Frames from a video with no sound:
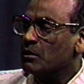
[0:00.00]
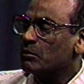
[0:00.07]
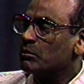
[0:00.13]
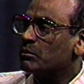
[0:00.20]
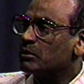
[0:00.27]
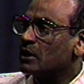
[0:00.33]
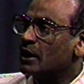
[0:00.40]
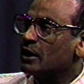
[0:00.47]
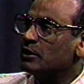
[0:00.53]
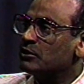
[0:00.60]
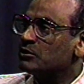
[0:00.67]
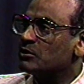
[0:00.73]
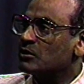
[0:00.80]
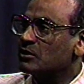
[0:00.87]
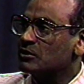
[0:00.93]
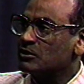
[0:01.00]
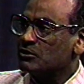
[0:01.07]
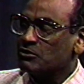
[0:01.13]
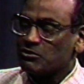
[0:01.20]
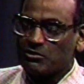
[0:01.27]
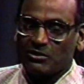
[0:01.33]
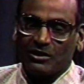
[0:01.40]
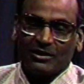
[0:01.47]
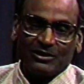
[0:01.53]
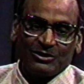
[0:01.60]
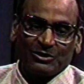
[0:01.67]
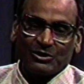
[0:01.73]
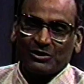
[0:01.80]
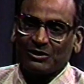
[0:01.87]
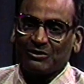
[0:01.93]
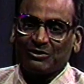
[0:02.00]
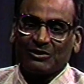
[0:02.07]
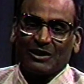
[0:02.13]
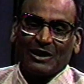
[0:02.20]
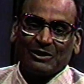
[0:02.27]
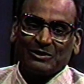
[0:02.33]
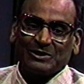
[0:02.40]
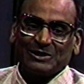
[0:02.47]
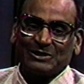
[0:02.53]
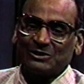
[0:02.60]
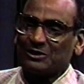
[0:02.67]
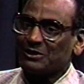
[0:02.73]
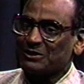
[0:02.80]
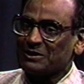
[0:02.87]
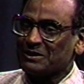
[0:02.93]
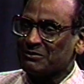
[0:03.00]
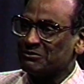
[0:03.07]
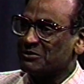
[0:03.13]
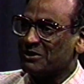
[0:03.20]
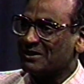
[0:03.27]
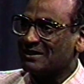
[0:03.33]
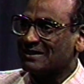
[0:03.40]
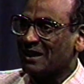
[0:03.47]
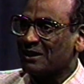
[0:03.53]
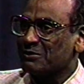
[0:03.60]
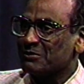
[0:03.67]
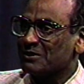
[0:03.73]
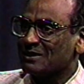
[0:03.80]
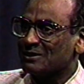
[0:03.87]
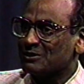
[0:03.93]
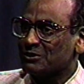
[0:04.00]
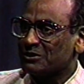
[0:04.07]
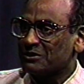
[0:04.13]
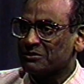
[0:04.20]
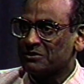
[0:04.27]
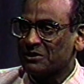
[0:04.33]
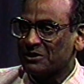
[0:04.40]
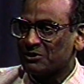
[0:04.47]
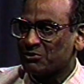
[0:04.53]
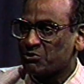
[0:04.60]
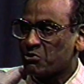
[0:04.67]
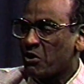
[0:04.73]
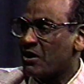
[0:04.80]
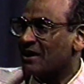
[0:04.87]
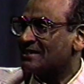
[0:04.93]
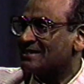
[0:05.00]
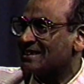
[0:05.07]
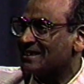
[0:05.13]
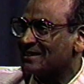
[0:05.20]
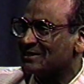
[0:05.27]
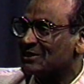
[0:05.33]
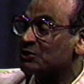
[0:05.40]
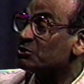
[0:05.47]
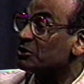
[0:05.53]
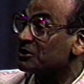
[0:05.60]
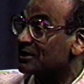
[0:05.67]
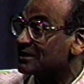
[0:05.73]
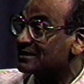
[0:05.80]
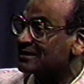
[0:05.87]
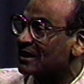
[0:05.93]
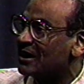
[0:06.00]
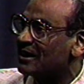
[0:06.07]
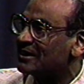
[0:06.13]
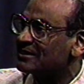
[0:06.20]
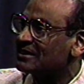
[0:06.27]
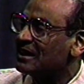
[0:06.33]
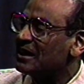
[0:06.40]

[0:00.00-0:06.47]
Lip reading: plants or the trees or the flowers or the various animals or the various rocks that exist or the stars.